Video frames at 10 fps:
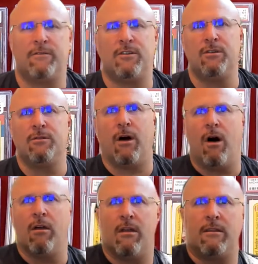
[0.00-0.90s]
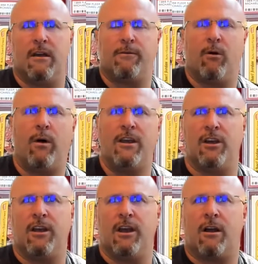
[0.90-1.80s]
to all the different ways you
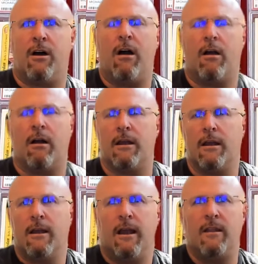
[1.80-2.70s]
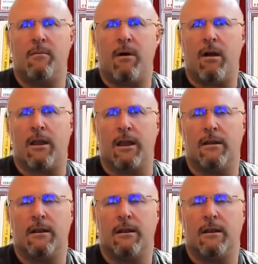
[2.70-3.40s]
could get a card in the market.